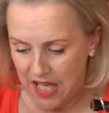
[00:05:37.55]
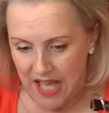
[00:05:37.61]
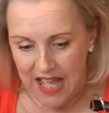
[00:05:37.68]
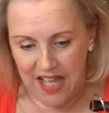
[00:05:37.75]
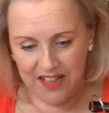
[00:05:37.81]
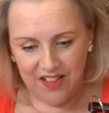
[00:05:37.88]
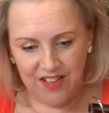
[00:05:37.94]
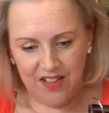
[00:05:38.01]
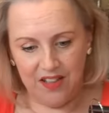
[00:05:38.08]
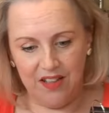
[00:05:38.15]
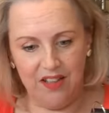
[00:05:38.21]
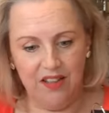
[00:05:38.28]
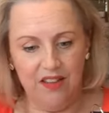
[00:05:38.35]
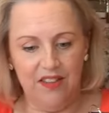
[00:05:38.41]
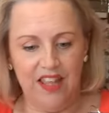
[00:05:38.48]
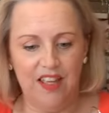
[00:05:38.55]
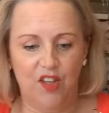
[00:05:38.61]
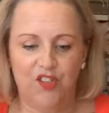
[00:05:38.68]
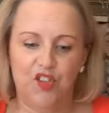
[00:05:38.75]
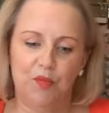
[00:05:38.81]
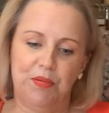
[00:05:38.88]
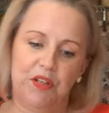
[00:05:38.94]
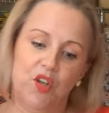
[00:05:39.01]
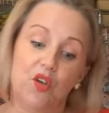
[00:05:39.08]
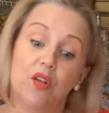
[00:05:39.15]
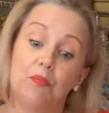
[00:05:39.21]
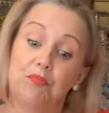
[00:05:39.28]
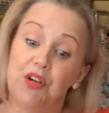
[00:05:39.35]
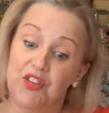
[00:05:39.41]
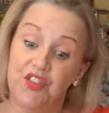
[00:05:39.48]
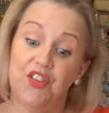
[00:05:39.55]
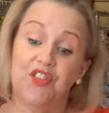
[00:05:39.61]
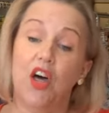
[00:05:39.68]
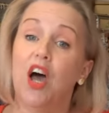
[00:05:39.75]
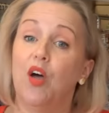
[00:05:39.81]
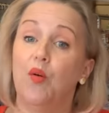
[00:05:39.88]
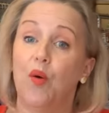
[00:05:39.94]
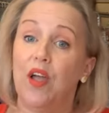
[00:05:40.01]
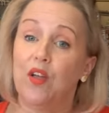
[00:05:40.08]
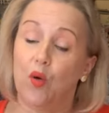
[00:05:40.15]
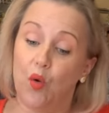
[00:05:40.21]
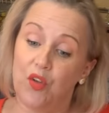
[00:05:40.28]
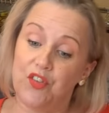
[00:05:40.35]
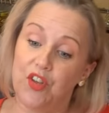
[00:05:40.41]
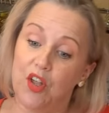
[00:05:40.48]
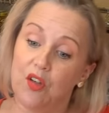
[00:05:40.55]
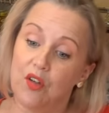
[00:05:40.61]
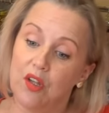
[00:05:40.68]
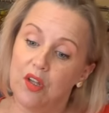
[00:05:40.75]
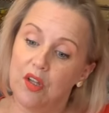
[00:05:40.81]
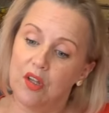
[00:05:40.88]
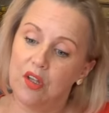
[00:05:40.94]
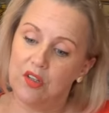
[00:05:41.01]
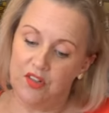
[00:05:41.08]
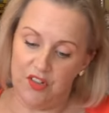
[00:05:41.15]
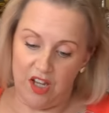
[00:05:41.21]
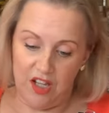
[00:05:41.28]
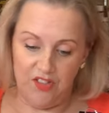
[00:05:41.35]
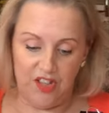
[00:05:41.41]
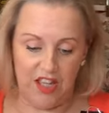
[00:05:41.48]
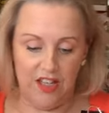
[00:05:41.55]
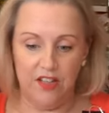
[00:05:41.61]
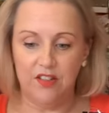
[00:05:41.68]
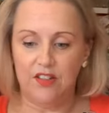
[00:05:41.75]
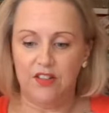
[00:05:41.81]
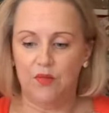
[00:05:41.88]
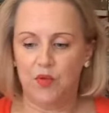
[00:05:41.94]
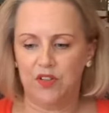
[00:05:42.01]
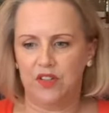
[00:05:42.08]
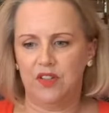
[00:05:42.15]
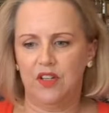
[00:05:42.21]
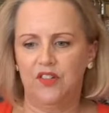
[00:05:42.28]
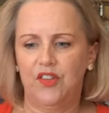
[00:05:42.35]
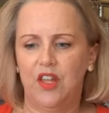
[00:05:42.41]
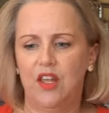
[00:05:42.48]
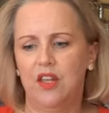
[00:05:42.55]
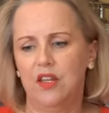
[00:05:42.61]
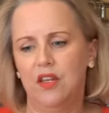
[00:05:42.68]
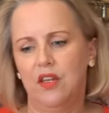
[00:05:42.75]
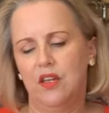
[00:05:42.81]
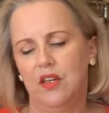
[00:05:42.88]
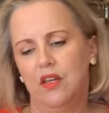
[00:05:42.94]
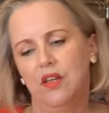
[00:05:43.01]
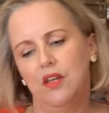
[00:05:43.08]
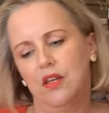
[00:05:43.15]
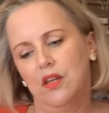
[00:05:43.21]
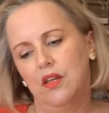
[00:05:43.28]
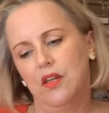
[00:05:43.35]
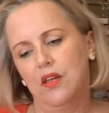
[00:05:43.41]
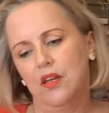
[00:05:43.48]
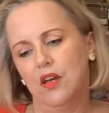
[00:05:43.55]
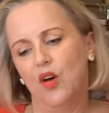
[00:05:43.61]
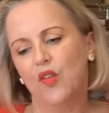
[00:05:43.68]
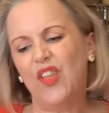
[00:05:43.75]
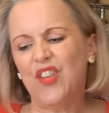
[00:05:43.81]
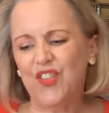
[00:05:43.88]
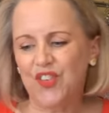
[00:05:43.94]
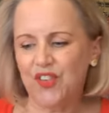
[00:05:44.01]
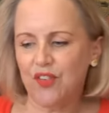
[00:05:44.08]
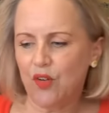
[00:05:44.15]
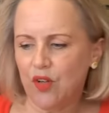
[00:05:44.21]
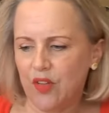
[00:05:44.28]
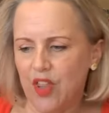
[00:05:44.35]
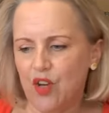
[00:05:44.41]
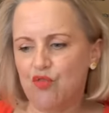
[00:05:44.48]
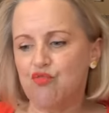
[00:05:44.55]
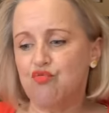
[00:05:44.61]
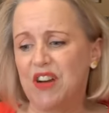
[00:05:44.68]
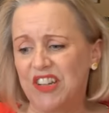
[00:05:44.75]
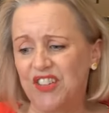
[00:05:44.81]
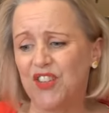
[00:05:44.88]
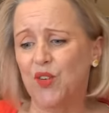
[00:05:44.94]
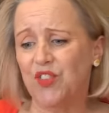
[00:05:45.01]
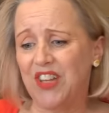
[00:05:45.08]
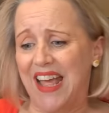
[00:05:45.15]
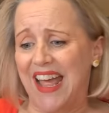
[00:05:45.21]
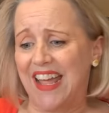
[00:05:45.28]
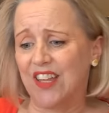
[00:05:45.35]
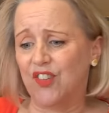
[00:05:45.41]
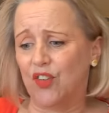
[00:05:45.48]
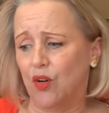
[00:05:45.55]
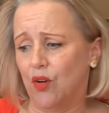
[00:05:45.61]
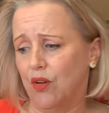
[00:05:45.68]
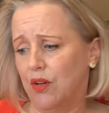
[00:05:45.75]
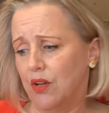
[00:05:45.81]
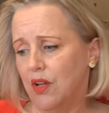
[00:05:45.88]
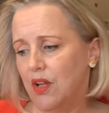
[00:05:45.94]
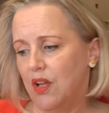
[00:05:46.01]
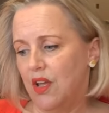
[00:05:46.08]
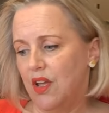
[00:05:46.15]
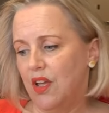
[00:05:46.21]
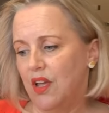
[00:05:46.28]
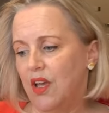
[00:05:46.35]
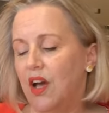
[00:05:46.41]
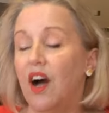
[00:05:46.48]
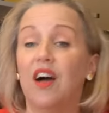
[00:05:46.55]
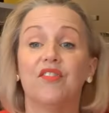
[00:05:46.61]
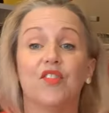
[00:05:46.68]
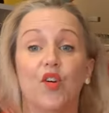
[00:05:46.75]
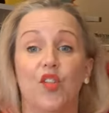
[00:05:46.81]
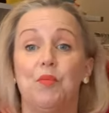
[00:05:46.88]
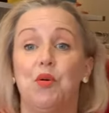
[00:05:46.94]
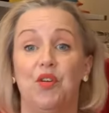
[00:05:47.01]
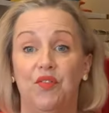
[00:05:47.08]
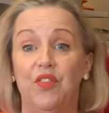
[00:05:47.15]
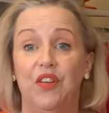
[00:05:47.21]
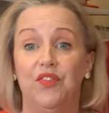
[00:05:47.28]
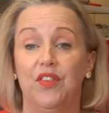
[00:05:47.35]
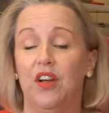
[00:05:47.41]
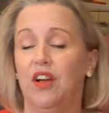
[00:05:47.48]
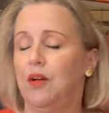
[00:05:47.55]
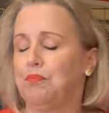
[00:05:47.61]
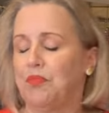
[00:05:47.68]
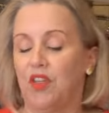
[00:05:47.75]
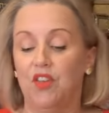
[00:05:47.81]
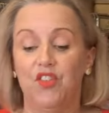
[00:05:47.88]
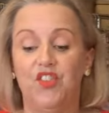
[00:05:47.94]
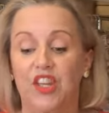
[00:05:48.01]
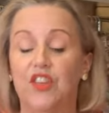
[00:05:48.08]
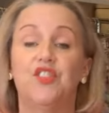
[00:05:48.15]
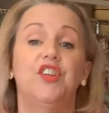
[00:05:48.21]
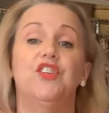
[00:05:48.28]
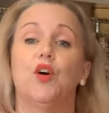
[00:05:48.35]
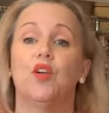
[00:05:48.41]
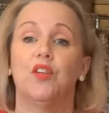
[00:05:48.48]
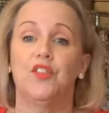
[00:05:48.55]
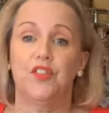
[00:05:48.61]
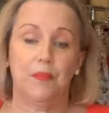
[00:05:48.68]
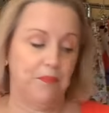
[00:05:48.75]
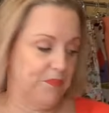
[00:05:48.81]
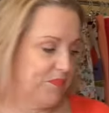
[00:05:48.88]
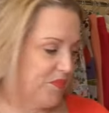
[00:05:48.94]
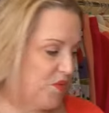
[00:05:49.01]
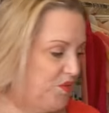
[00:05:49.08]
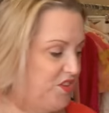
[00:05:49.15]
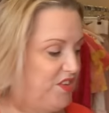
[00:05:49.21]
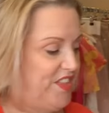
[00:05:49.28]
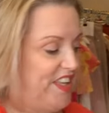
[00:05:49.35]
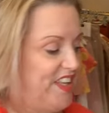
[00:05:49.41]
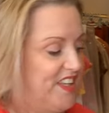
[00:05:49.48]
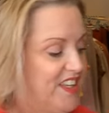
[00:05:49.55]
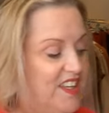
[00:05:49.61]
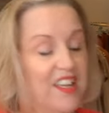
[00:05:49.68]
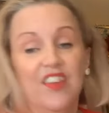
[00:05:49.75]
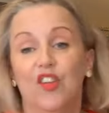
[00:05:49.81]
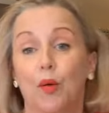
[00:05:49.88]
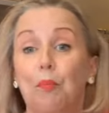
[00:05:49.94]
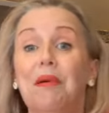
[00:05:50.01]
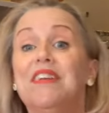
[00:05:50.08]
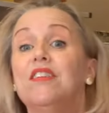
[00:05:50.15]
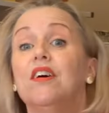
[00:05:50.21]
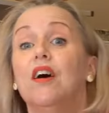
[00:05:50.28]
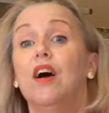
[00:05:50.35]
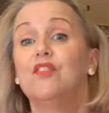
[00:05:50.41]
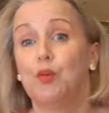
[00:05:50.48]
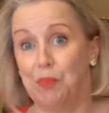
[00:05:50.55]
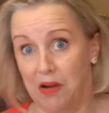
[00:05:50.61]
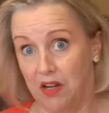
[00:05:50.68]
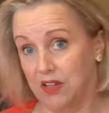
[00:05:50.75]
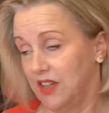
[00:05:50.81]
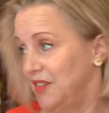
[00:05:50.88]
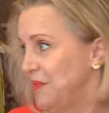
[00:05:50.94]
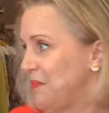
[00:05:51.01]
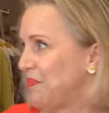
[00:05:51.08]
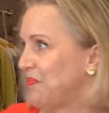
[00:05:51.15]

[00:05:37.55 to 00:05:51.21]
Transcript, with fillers: And they are super cute. Princess Highway also, size 8. What did I say? Oh, they've still got the original tags on. I've got them on at 50, uh, $60, which I think is a bit of a bargain.